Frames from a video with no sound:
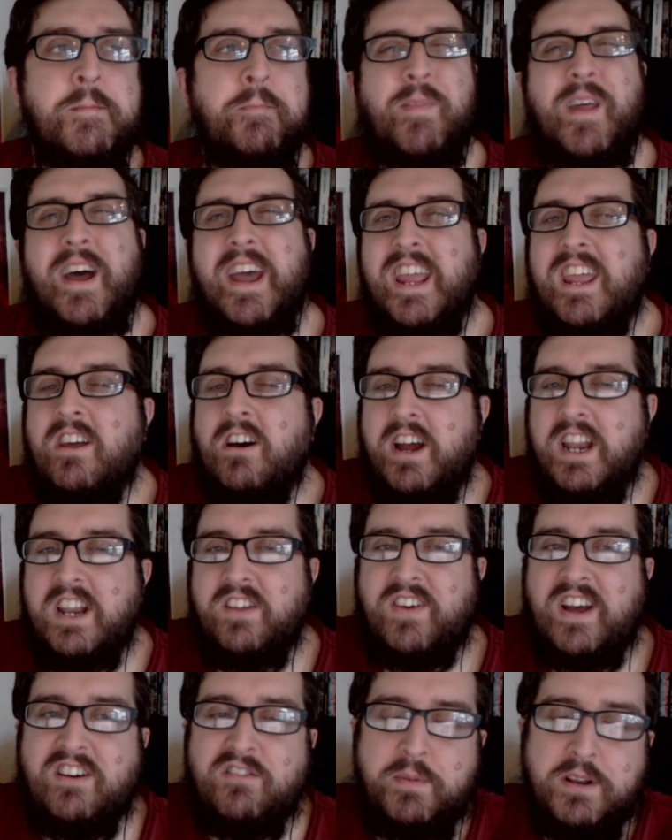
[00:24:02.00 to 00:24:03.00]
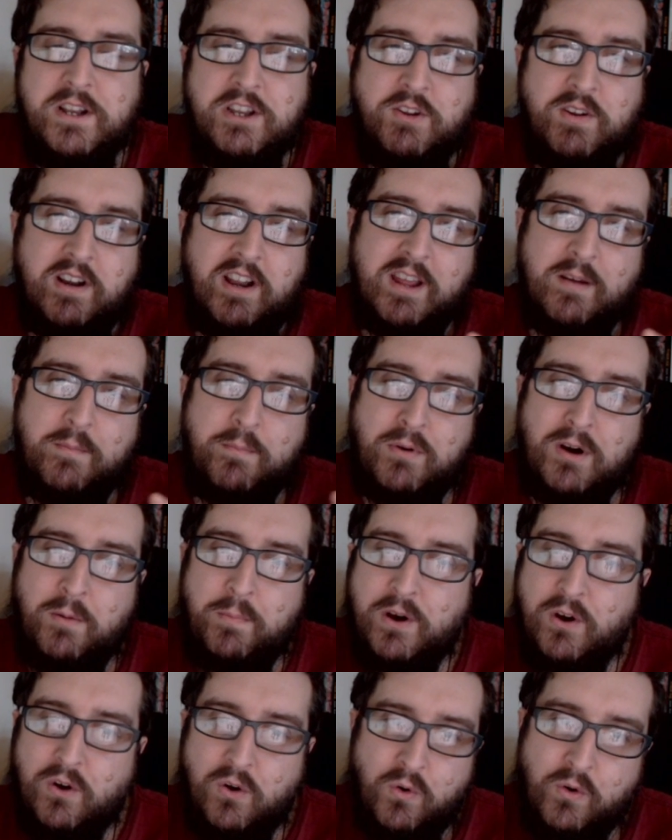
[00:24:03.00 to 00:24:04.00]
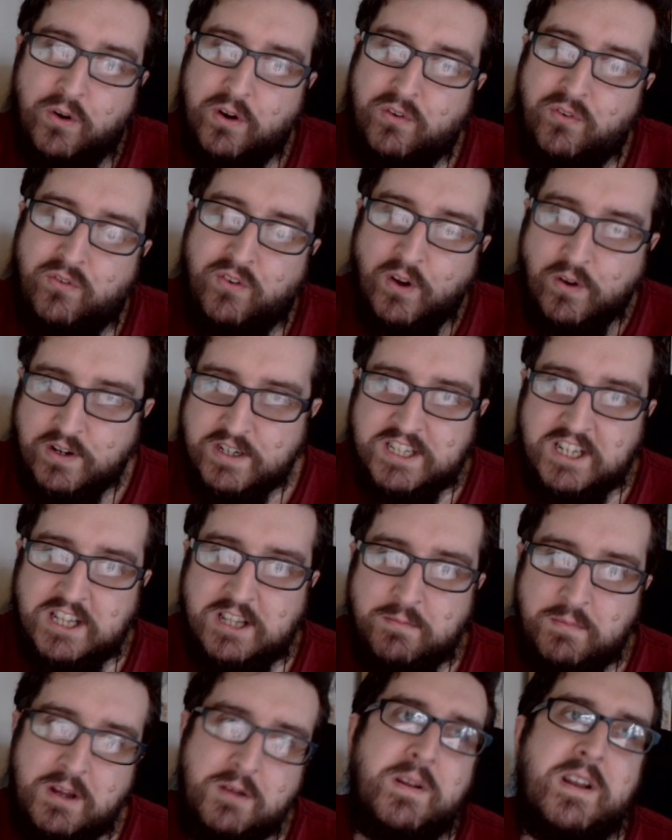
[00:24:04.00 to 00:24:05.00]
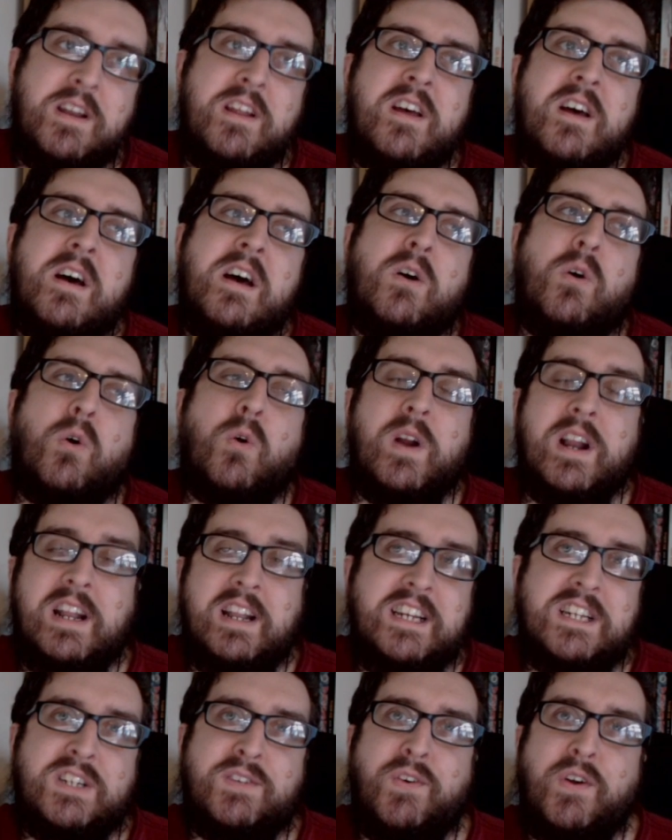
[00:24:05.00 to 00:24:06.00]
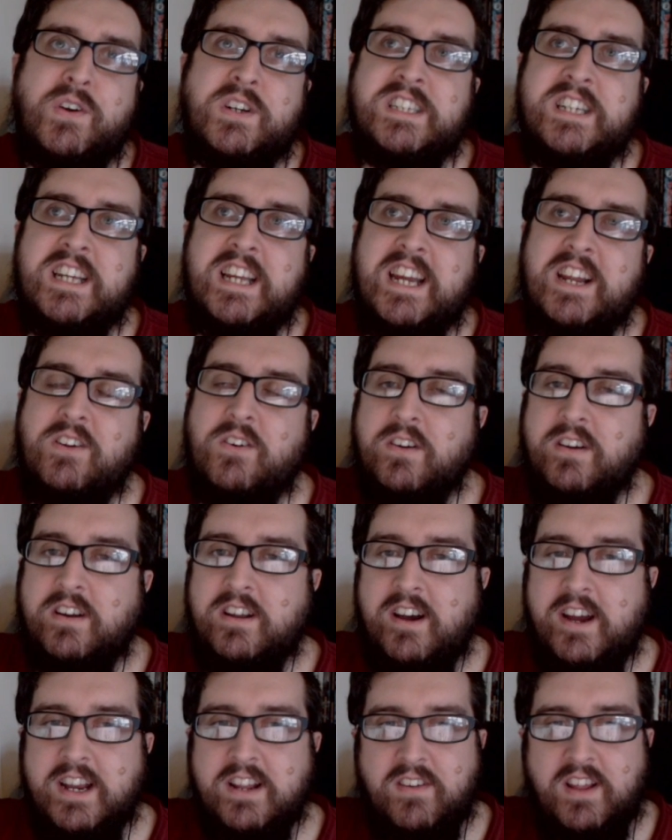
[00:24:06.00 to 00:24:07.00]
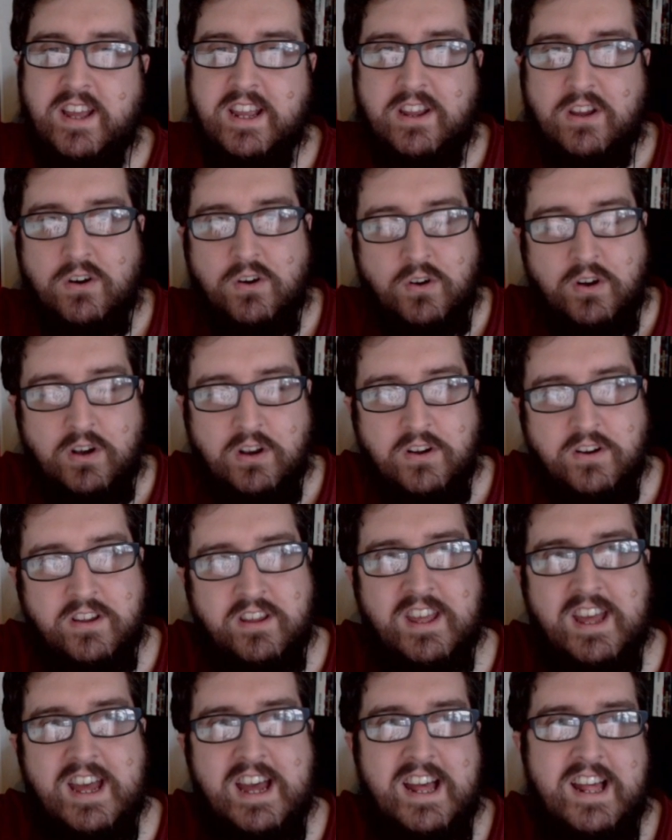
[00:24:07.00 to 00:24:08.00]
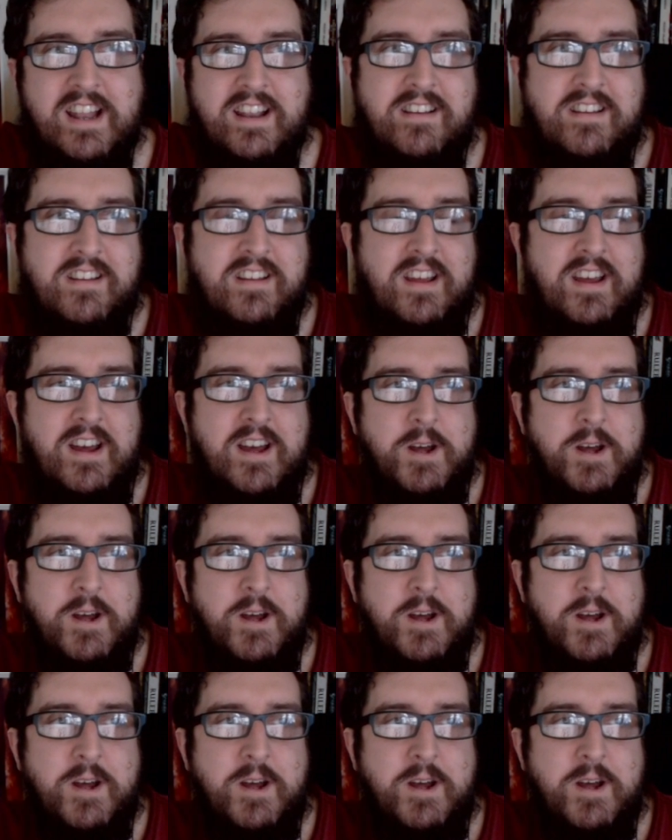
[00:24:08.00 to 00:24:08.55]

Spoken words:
I kind of have been doing like a proper Uruk focus at the moment, or at least focusing in on kind of like Ugluk and